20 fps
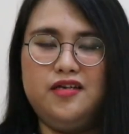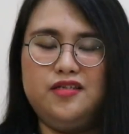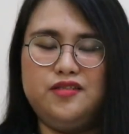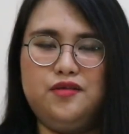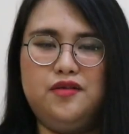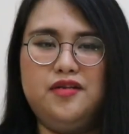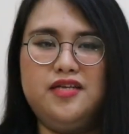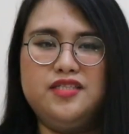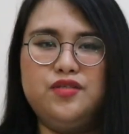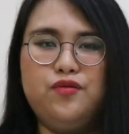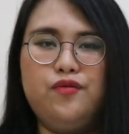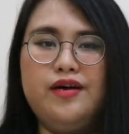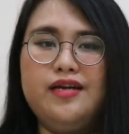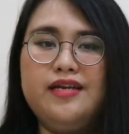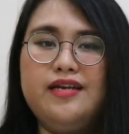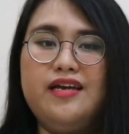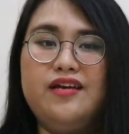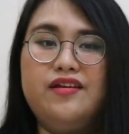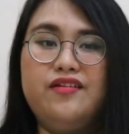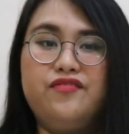so that's why
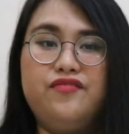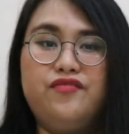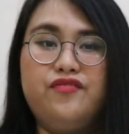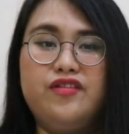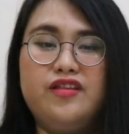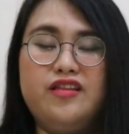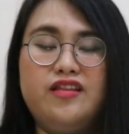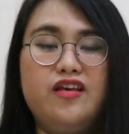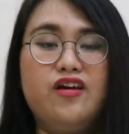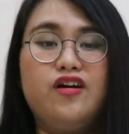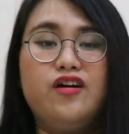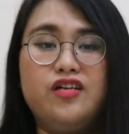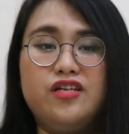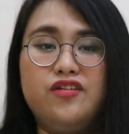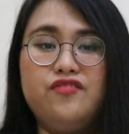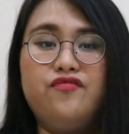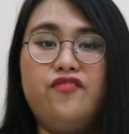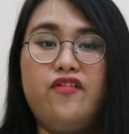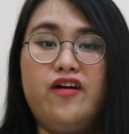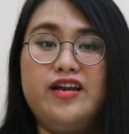they are
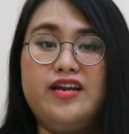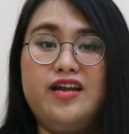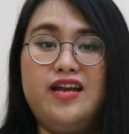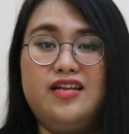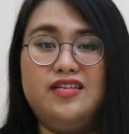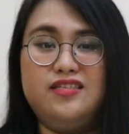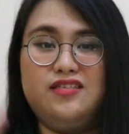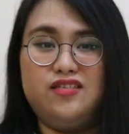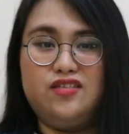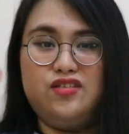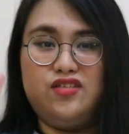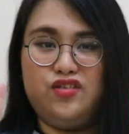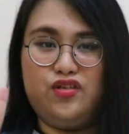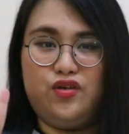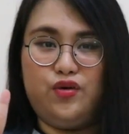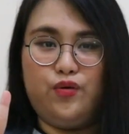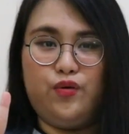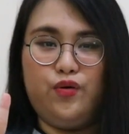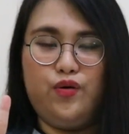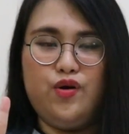divided into
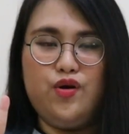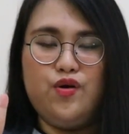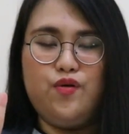two,